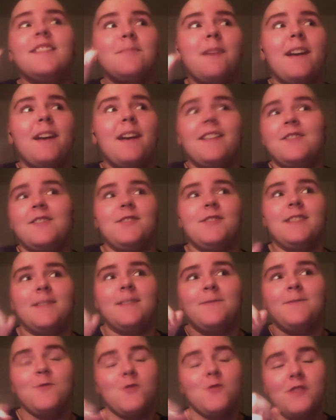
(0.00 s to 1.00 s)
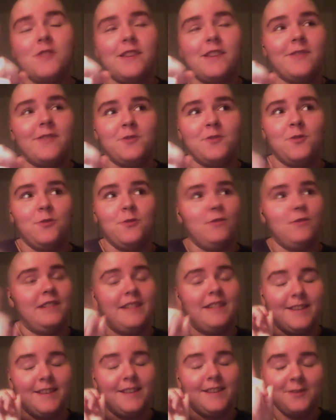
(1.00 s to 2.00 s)
Basco is like 40 years old, and
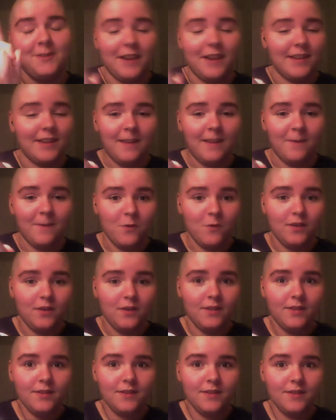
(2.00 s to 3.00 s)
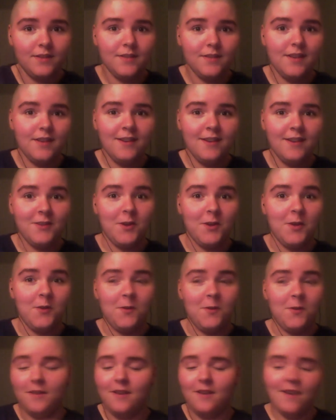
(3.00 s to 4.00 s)
he still has that voice.
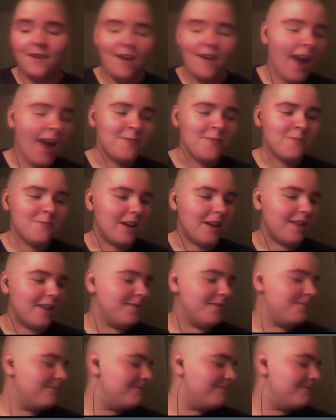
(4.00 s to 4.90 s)
So I don't buy it.